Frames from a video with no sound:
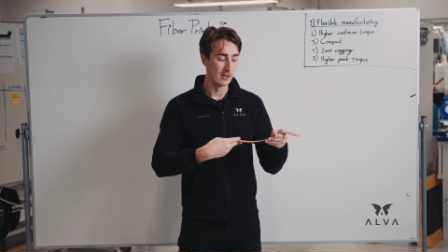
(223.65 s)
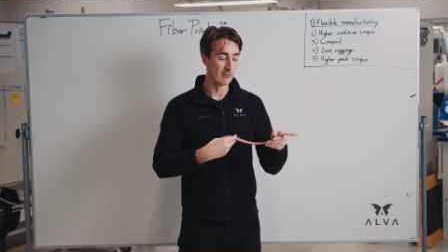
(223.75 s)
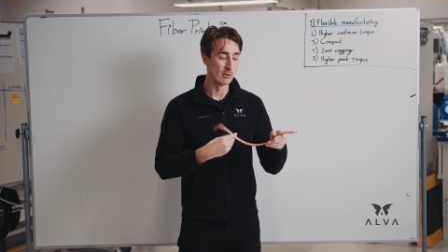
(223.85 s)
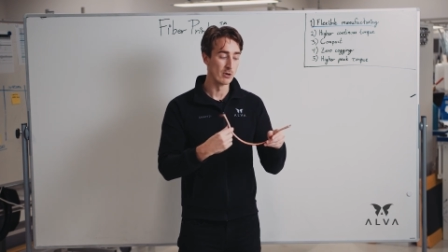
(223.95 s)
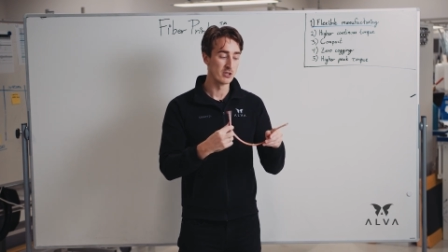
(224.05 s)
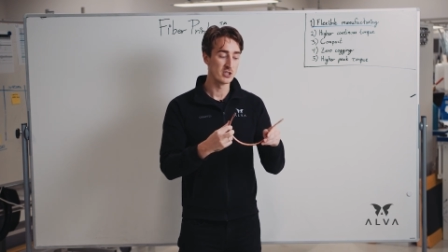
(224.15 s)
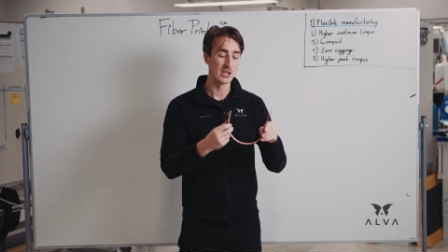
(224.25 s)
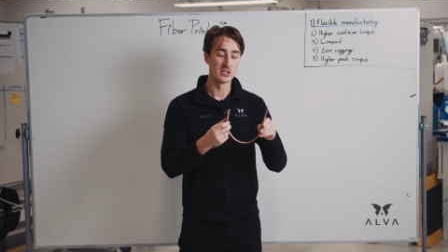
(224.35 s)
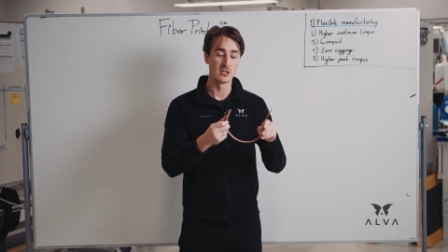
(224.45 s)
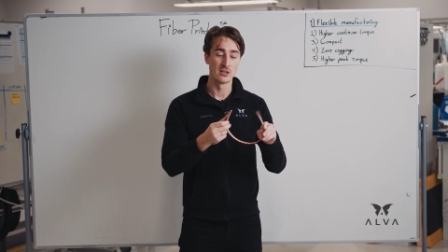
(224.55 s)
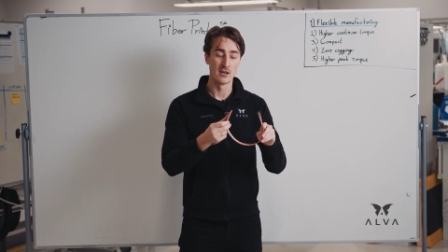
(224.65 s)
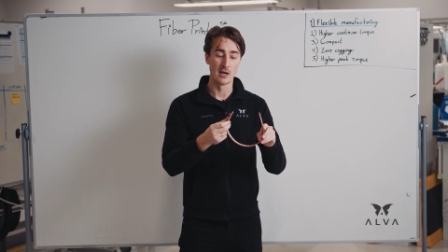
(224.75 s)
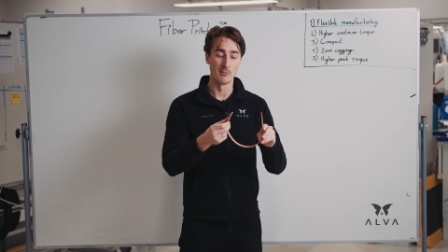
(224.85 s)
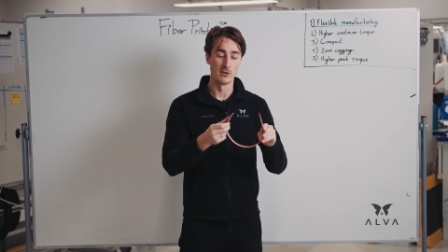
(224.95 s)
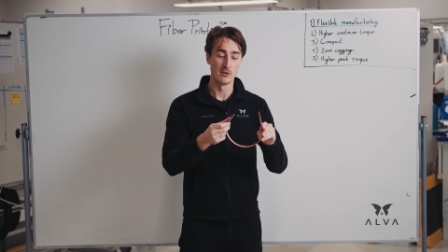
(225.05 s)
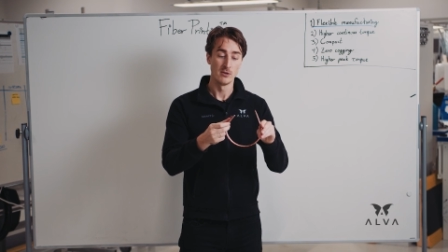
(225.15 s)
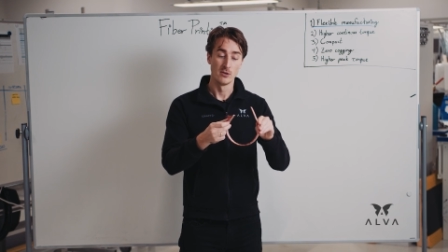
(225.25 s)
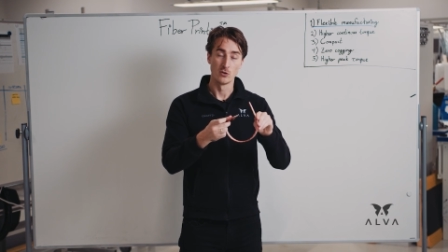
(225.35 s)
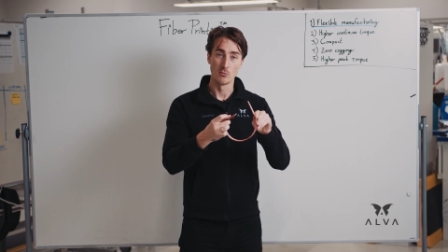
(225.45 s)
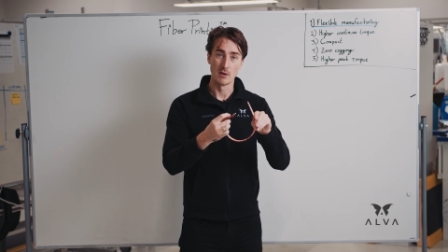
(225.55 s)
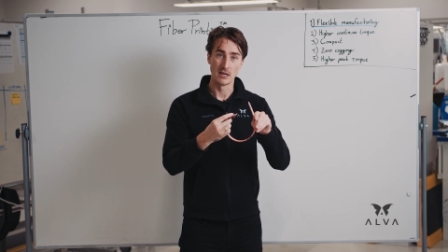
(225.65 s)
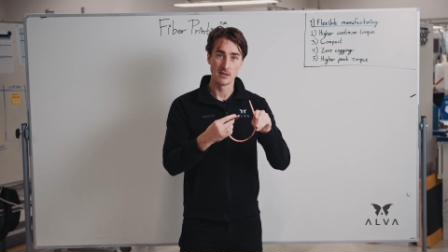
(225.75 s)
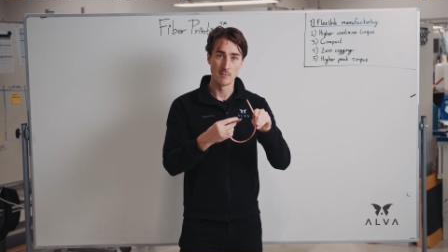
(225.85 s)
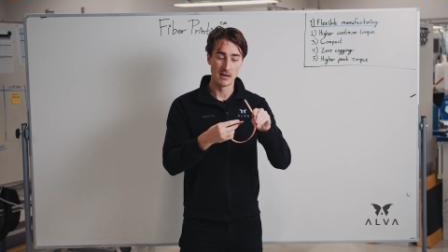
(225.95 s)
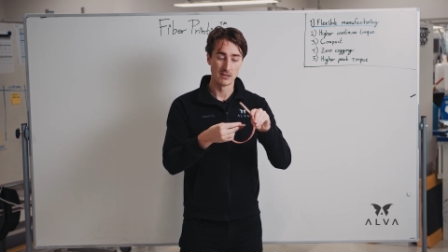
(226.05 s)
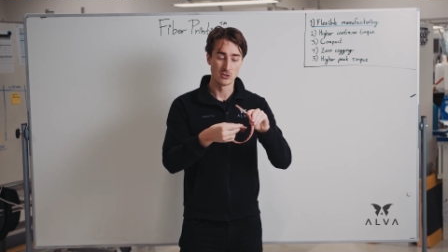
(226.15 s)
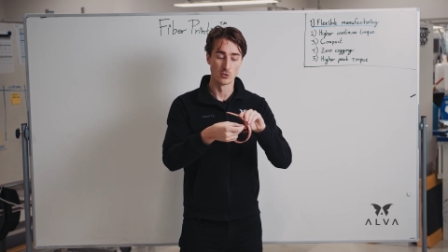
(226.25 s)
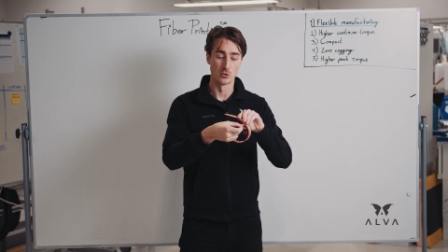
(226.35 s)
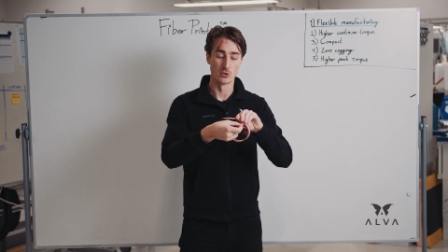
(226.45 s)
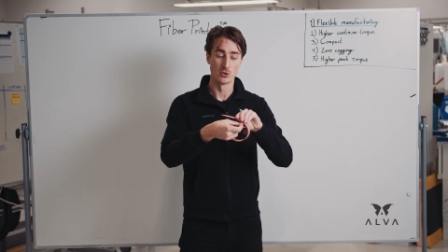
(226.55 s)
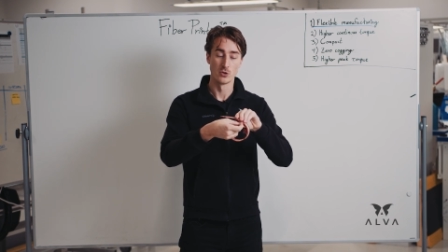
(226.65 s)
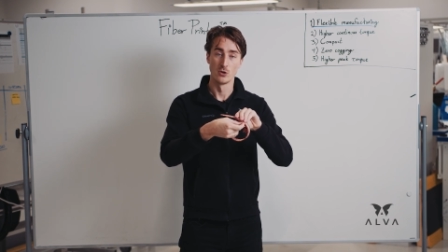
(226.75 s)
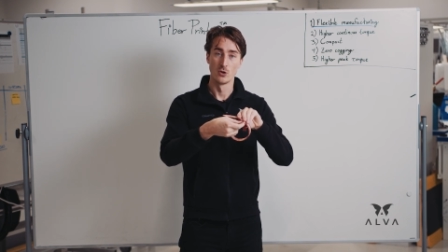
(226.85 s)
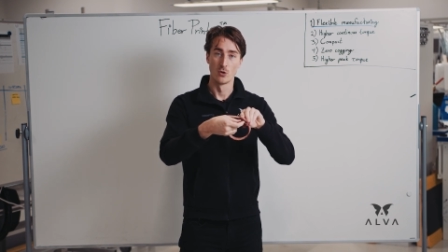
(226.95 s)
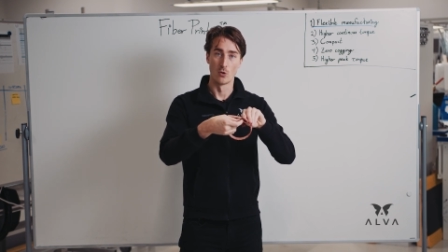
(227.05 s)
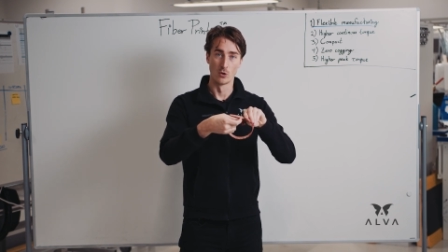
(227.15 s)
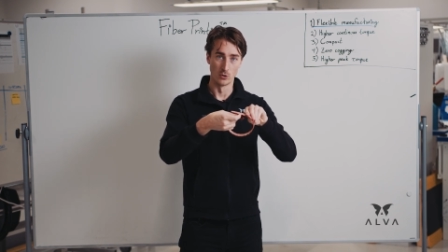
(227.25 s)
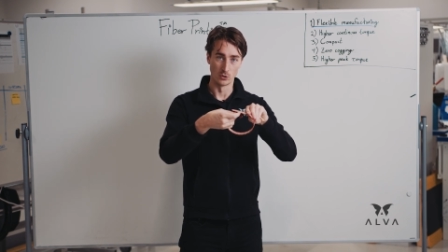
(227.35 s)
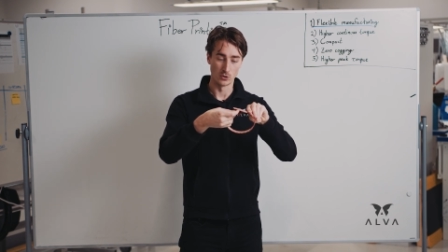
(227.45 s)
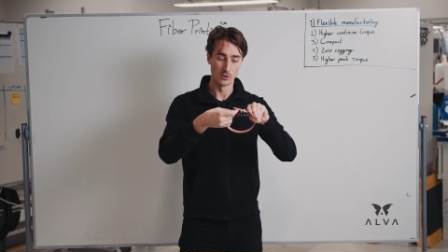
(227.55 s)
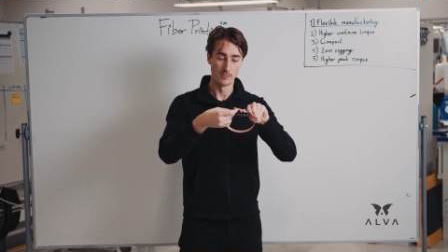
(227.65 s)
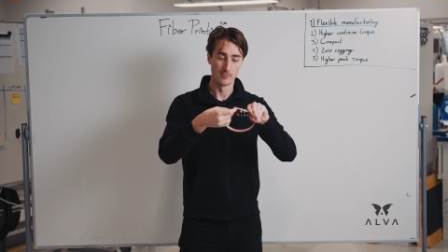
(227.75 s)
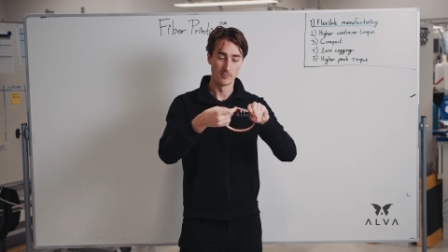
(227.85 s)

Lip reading: If you want to change the diameter, you make the mat shorter or longer.